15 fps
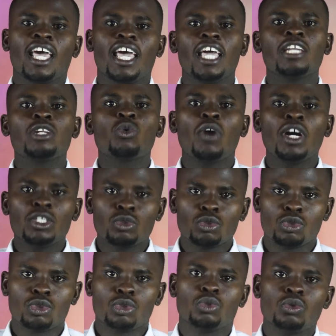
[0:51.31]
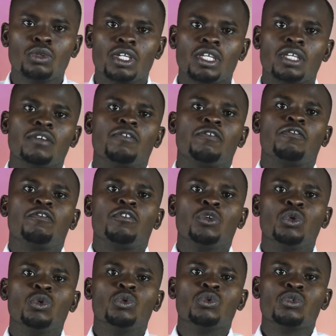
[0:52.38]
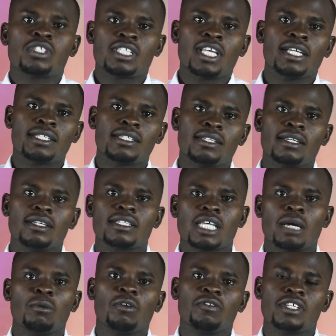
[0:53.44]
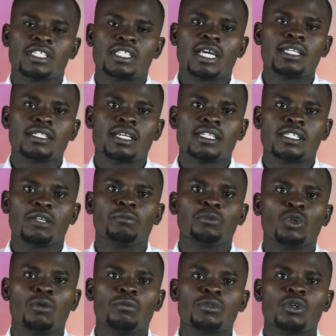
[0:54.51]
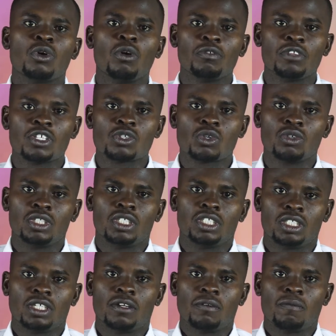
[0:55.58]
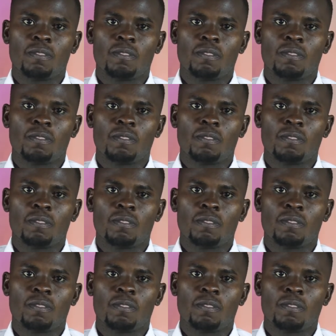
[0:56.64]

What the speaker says: and what to do if you start seeing some of the signs and symptoms of this condition.